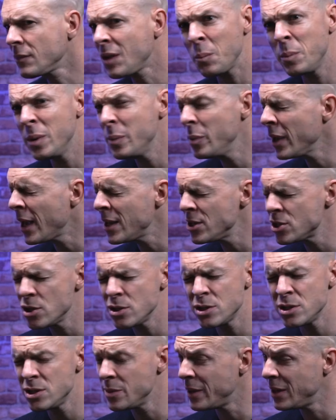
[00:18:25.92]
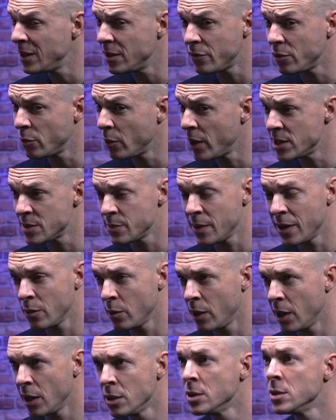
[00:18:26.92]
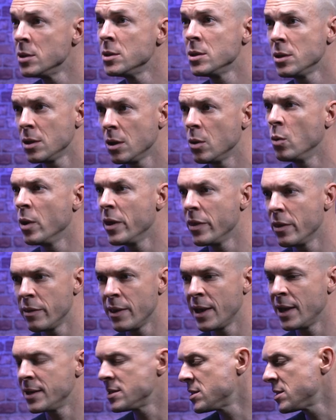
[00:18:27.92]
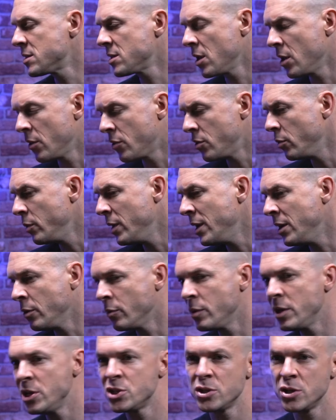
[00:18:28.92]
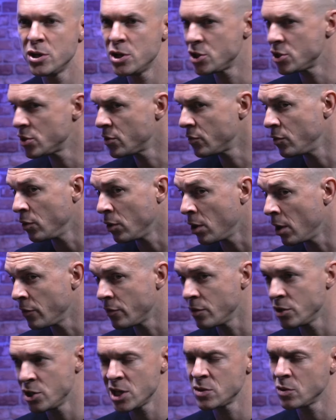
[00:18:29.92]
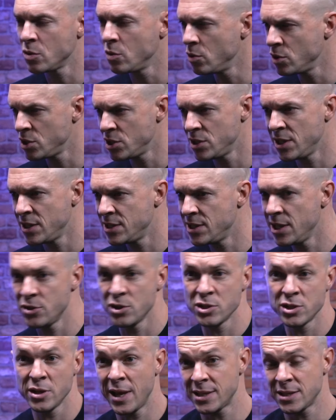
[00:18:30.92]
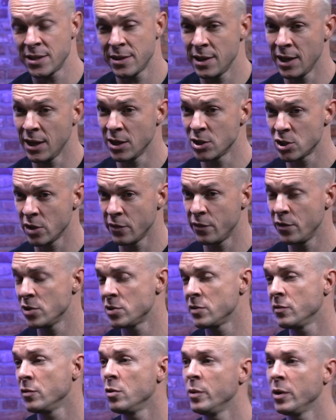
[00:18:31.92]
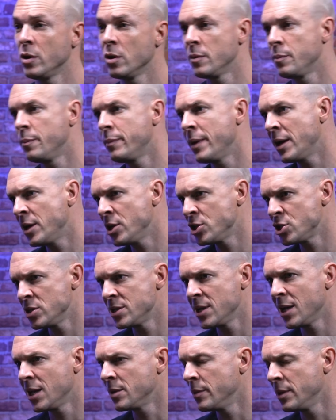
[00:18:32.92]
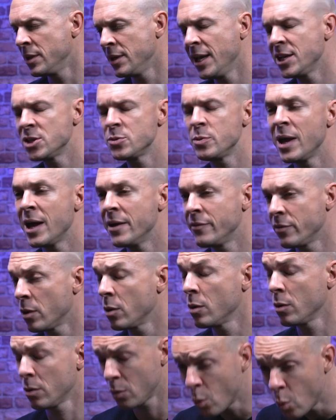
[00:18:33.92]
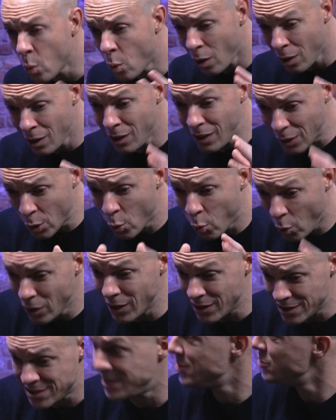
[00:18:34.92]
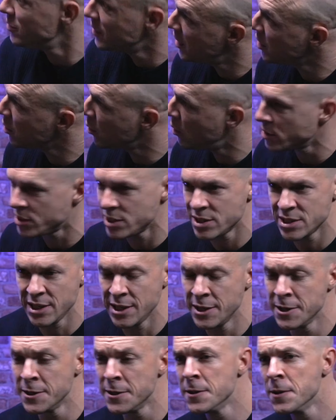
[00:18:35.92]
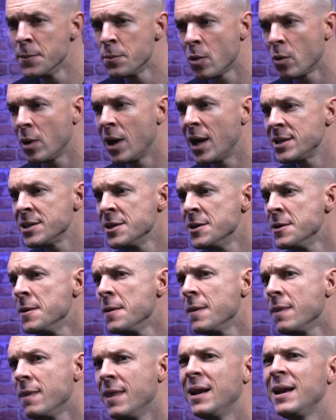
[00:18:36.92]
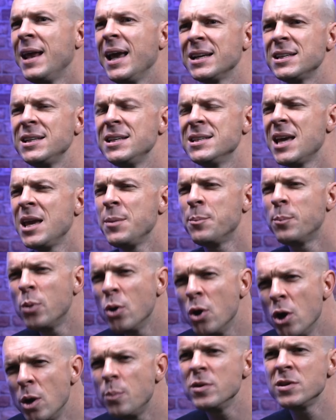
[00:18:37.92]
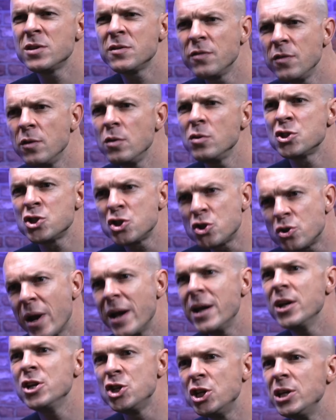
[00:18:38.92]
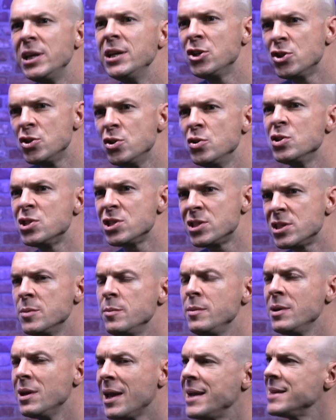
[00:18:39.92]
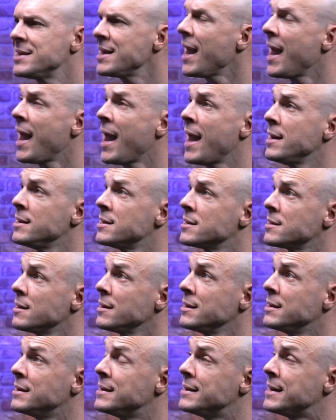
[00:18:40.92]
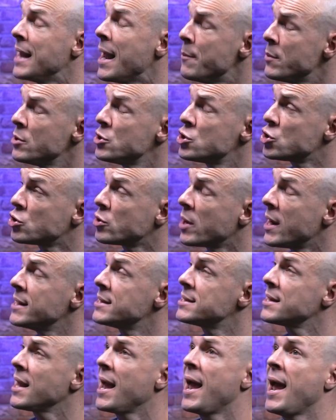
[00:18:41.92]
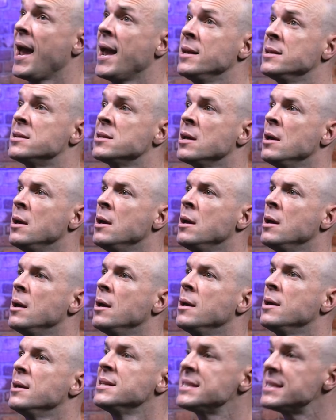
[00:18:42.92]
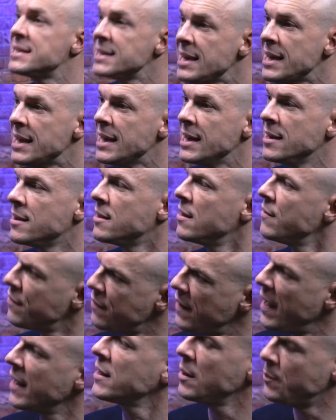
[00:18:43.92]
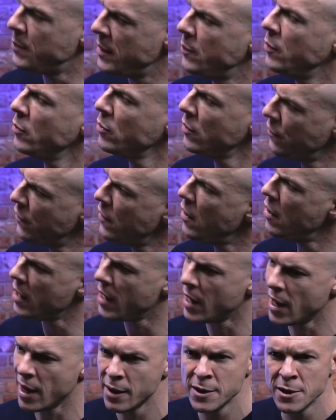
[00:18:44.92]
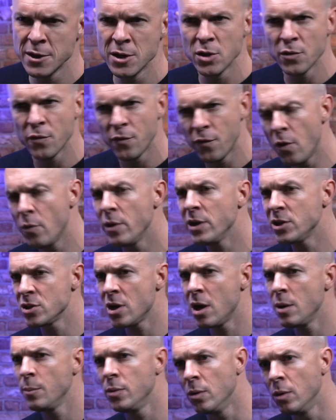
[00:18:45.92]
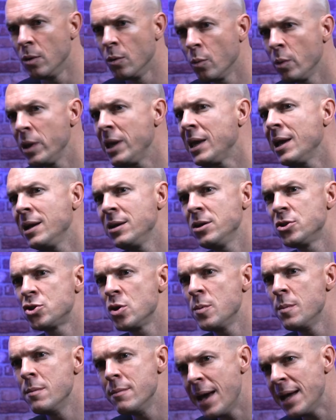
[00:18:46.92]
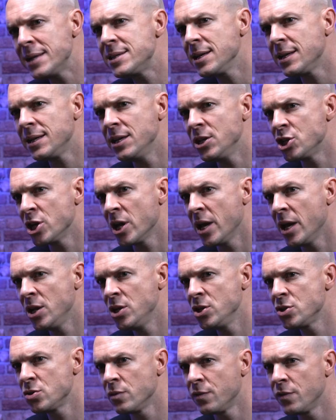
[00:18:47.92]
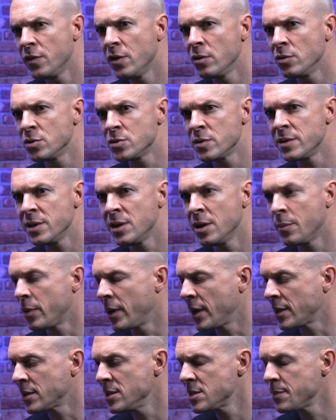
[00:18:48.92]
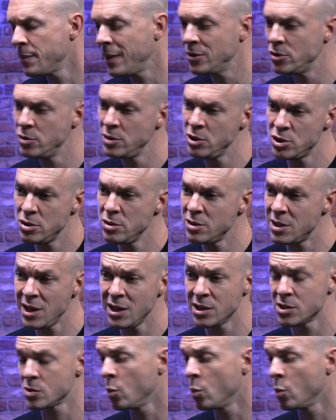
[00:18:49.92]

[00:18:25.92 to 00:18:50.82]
People gain certainty in many different ways, by the way, whether that's uh, through reading research, through going through adjustment courses, etc. So that's the thing. So first of all, we've got banish entitlement. Next, we have qual quality to get quantity, right? The next is a purposeful strategy to stimulate and demonstrate and seed the fact that people refer here. For example, we can dramatically change referrals within a practice by doing two things.